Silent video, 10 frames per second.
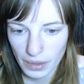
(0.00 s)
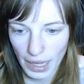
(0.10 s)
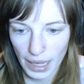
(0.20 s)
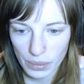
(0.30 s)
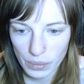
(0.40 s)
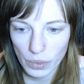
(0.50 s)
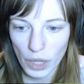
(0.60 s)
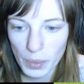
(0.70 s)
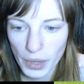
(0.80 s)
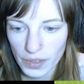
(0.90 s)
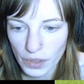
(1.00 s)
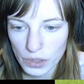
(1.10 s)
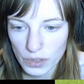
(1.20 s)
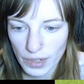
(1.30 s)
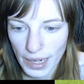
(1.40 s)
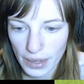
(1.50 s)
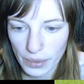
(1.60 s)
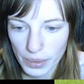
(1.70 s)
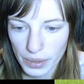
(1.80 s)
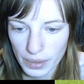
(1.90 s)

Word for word: Okay, we'll upgrade those for now.